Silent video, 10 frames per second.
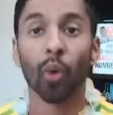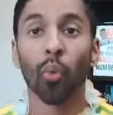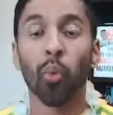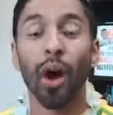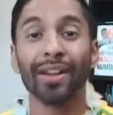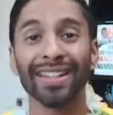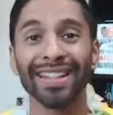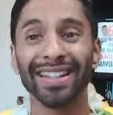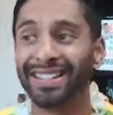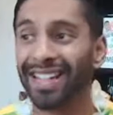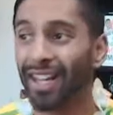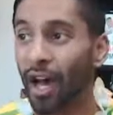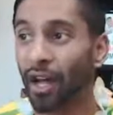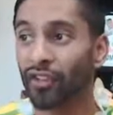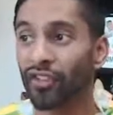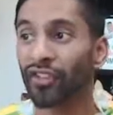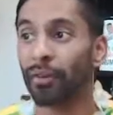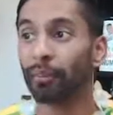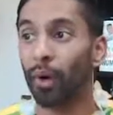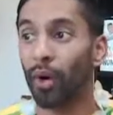What is the
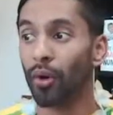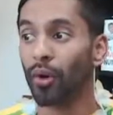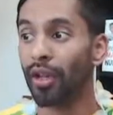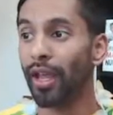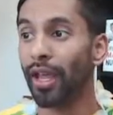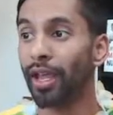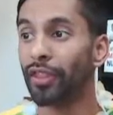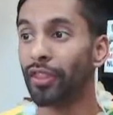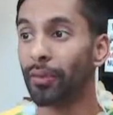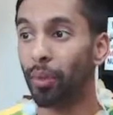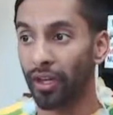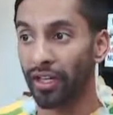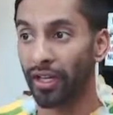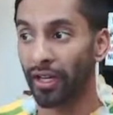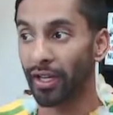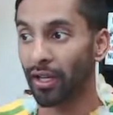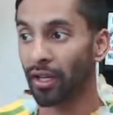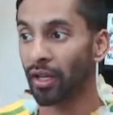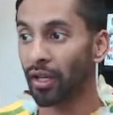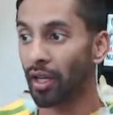largest bone in the body?
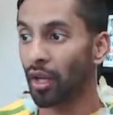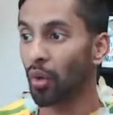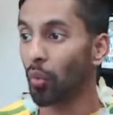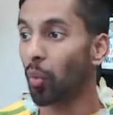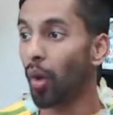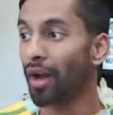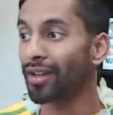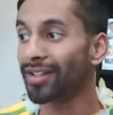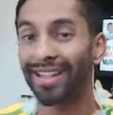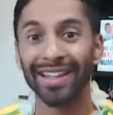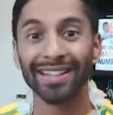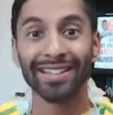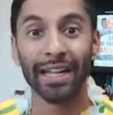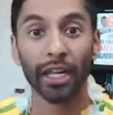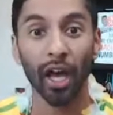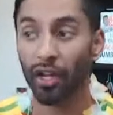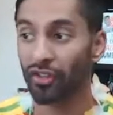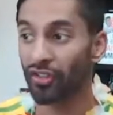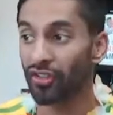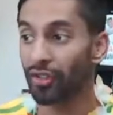What is the
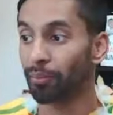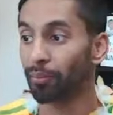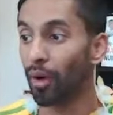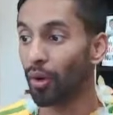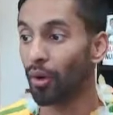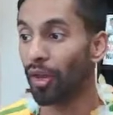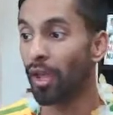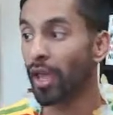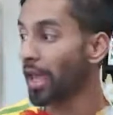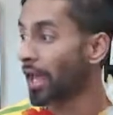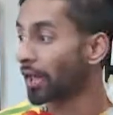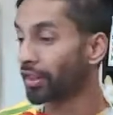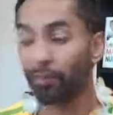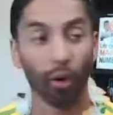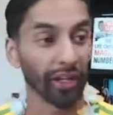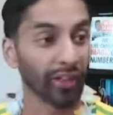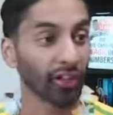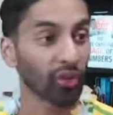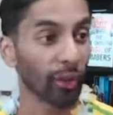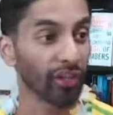largest bone in the body?
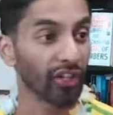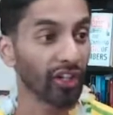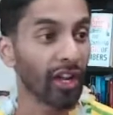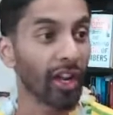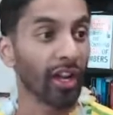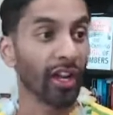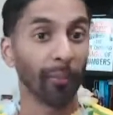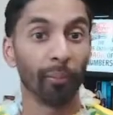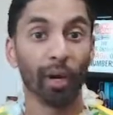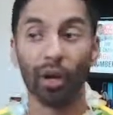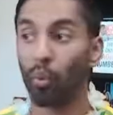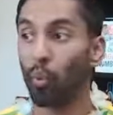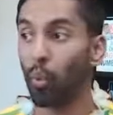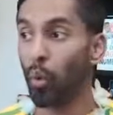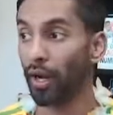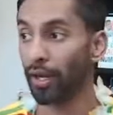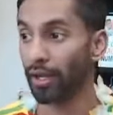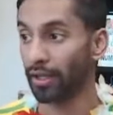That's question number 1.